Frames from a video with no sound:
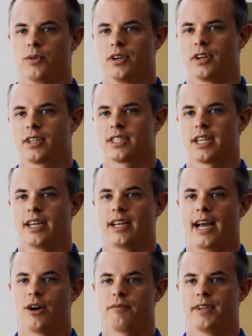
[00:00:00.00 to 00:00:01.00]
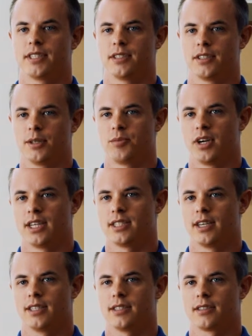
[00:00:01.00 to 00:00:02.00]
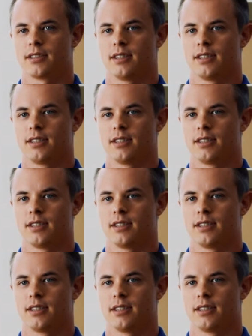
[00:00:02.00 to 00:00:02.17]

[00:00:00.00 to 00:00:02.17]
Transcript: works and how it fits into the process.